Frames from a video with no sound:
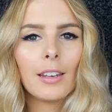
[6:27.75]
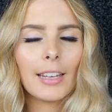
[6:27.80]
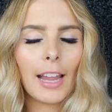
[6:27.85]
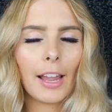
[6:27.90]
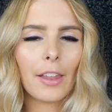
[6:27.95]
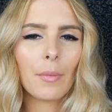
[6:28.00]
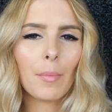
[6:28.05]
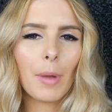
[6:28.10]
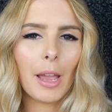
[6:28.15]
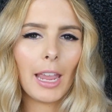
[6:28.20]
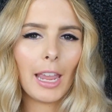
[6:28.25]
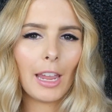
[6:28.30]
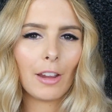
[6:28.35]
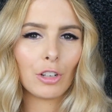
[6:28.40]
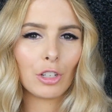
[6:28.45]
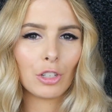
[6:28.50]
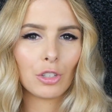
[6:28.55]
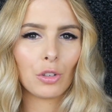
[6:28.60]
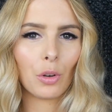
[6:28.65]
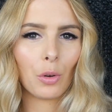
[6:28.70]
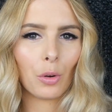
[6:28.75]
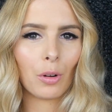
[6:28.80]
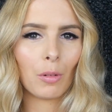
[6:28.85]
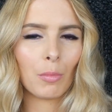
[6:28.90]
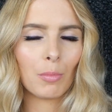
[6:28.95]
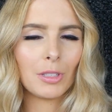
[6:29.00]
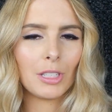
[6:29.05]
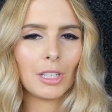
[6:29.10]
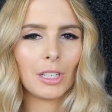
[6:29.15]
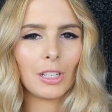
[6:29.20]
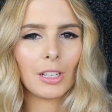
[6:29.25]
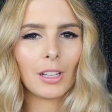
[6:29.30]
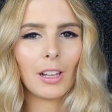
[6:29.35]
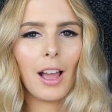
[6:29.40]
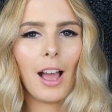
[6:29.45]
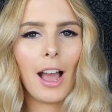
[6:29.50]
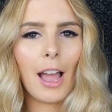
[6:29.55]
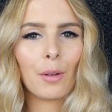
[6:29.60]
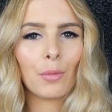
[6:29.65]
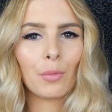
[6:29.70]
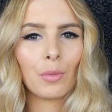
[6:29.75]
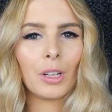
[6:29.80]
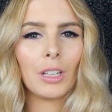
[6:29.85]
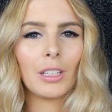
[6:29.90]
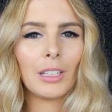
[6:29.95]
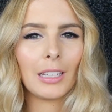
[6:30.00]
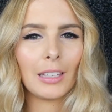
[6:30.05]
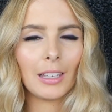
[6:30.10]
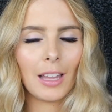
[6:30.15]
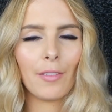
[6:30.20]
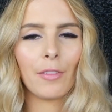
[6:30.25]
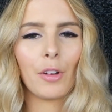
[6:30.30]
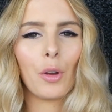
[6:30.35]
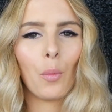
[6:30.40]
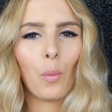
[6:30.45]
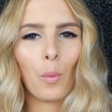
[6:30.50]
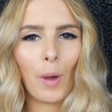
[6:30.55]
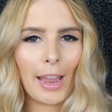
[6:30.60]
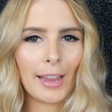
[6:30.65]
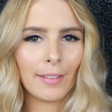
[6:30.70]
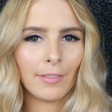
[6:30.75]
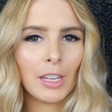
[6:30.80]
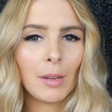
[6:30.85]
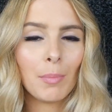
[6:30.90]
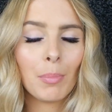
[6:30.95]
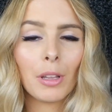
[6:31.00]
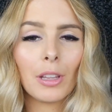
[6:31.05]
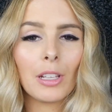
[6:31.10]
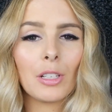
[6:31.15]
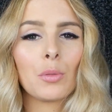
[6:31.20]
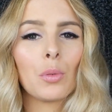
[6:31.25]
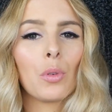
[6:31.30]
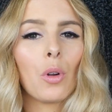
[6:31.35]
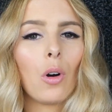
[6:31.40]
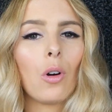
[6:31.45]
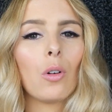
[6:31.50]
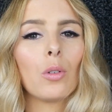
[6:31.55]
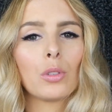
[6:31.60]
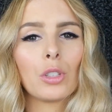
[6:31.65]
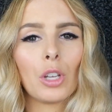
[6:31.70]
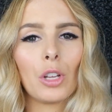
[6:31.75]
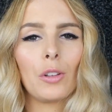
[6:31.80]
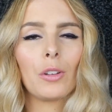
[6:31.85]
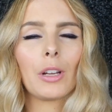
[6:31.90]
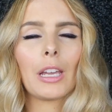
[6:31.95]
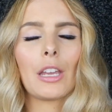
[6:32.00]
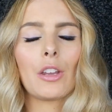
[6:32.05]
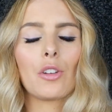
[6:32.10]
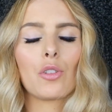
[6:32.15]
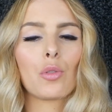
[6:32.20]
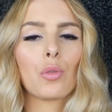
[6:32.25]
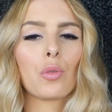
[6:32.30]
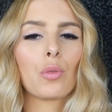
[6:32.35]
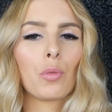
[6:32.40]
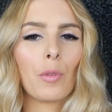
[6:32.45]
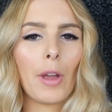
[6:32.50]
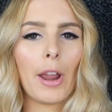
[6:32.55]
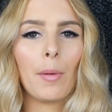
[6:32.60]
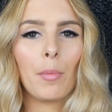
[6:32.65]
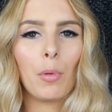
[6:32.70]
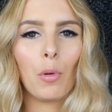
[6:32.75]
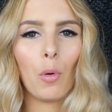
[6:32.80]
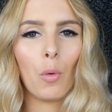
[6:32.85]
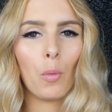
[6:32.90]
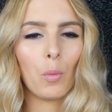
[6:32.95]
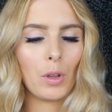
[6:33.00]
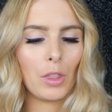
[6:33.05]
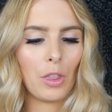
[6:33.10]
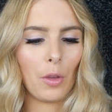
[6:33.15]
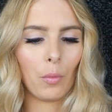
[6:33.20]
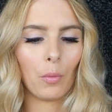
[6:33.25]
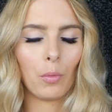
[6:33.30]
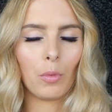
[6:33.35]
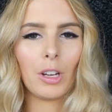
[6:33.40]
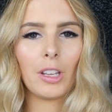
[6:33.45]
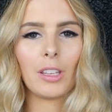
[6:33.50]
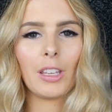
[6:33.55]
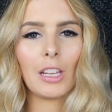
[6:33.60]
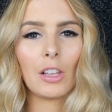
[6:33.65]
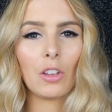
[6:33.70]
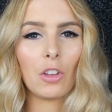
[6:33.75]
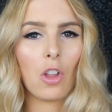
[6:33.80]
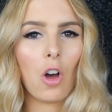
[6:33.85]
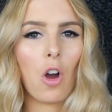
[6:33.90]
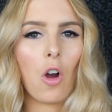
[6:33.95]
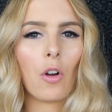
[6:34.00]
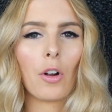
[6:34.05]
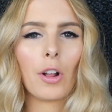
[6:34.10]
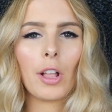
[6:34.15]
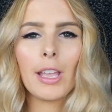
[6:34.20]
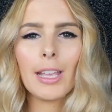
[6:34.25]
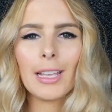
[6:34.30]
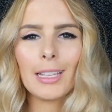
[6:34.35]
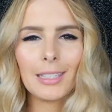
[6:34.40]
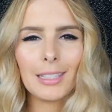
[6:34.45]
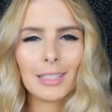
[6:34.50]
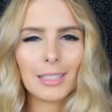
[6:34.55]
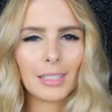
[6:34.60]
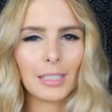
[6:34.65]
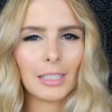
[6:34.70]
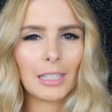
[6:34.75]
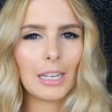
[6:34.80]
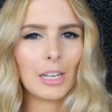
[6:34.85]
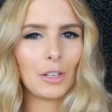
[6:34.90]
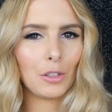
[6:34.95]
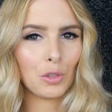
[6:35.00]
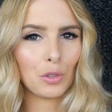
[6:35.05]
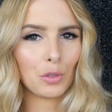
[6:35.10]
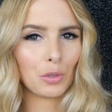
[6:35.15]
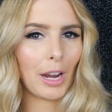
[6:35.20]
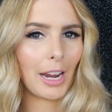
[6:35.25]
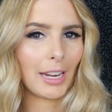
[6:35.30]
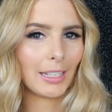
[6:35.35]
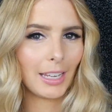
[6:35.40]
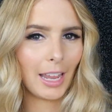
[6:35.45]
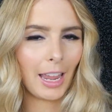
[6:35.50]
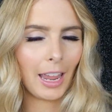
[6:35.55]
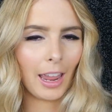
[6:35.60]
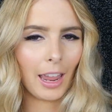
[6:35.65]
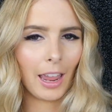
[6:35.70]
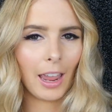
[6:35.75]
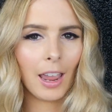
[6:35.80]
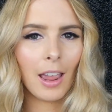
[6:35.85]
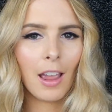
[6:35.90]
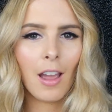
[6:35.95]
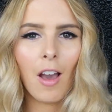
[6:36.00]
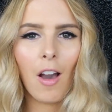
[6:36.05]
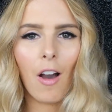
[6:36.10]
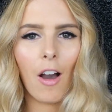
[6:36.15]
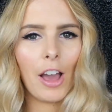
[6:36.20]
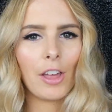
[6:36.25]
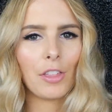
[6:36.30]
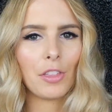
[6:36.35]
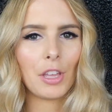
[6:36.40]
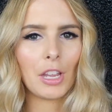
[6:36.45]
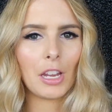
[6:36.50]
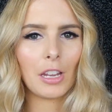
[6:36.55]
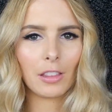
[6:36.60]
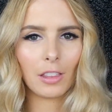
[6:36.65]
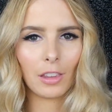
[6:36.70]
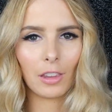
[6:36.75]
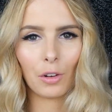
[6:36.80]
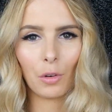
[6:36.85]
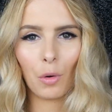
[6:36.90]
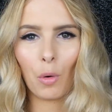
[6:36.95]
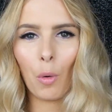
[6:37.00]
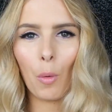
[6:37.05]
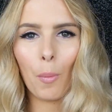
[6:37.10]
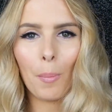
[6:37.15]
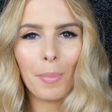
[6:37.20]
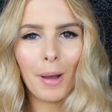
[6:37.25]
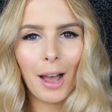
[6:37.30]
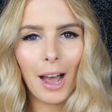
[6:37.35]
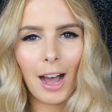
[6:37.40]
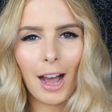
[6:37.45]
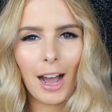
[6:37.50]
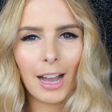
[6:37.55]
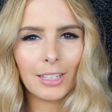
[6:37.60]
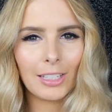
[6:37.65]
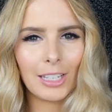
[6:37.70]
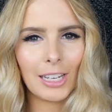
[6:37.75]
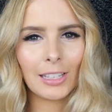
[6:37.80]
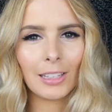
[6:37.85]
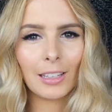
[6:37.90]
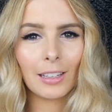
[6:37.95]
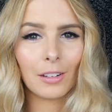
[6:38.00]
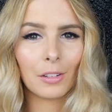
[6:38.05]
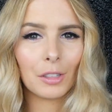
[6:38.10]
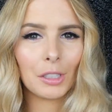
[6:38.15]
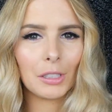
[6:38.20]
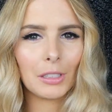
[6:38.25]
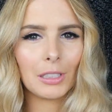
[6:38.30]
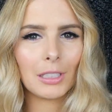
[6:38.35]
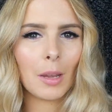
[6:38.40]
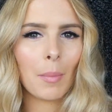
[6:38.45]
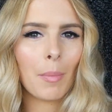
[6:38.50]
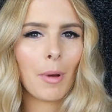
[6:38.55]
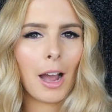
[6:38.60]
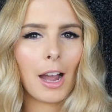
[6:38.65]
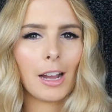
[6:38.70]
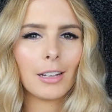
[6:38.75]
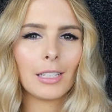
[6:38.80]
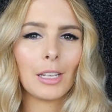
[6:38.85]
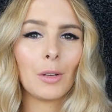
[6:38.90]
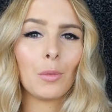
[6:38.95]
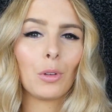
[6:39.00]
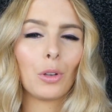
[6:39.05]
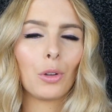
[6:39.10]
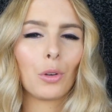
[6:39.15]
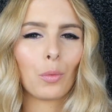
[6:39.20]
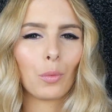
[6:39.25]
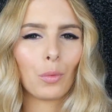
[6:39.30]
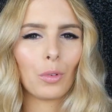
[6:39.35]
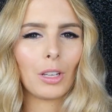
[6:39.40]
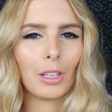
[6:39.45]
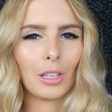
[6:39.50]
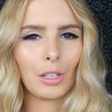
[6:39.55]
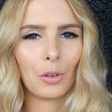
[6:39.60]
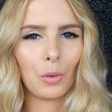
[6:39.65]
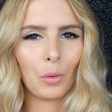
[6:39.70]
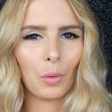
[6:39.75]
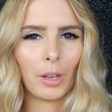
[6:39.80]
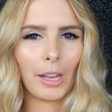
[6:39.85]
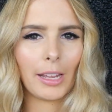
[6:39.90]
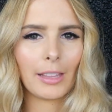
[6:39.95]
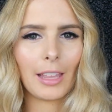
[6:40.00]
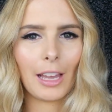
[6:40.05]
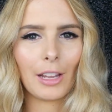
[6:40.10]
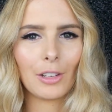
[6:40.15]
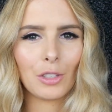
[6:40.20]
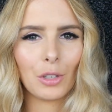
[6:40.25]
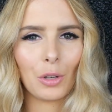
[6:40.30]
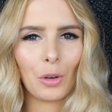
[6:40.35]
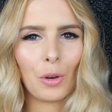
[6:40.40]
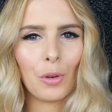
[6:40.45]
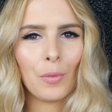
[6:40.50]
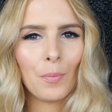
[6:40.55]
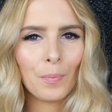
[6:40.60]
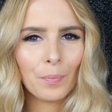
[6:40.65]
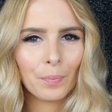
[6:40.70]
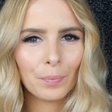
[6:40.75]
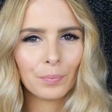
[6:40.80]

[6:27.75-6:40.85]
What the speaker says: Now that my hair is shorter in particular, I really love it wavy, but this would also look incredible with really long, sleek, straight hair. I think the little parting, the little glitter parting would look really cool like that too.